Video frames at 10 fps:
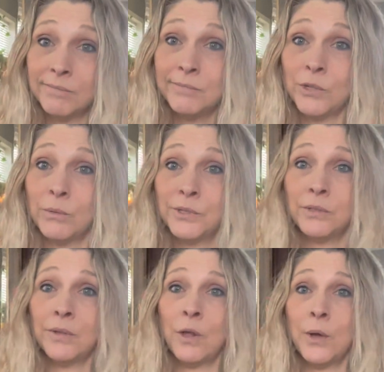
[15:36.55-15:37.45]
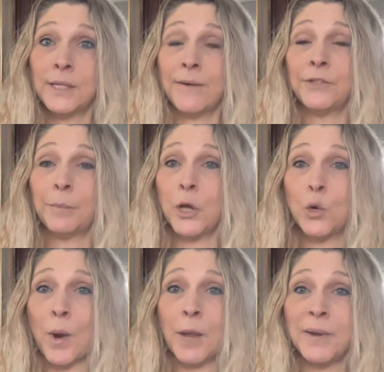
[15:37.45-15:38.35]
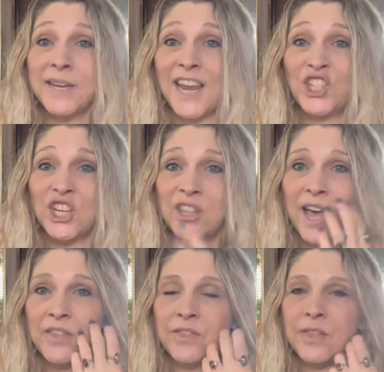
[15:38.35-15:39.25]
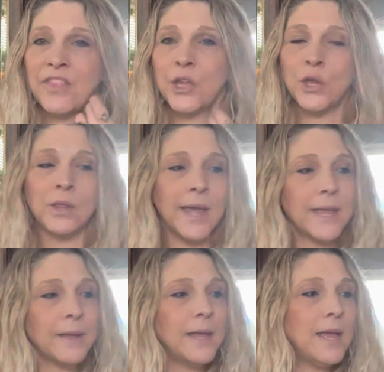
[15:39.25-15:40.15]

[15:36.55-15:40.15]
So they always have some kind of recommendation that they think you'll like.